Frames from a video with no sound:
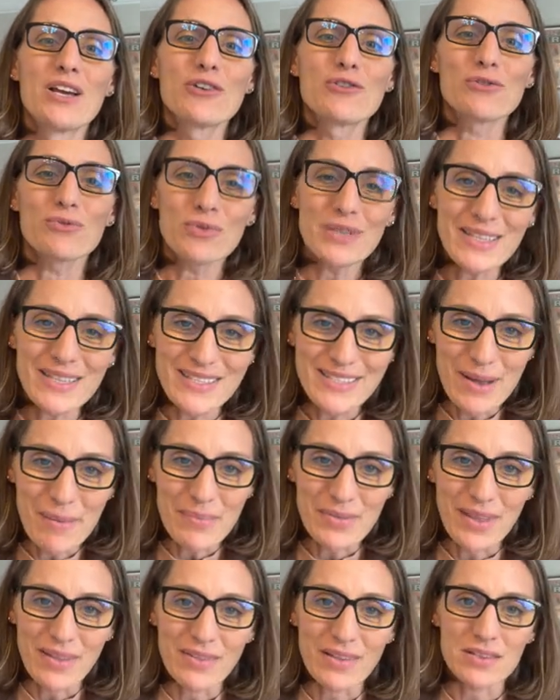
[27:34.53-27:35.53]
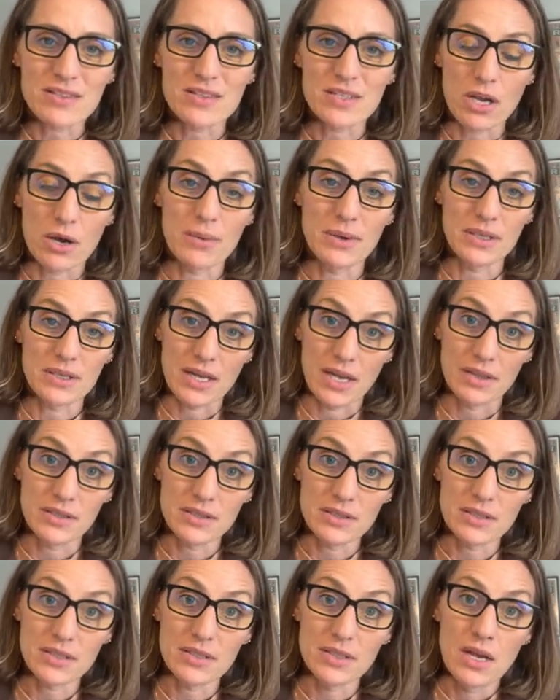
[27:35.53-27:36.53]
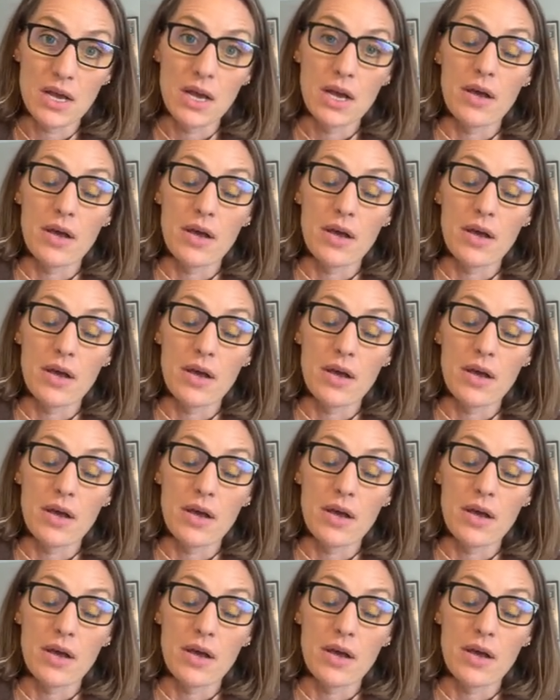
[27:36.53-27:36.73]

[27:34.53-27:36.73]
don't read something that's so intense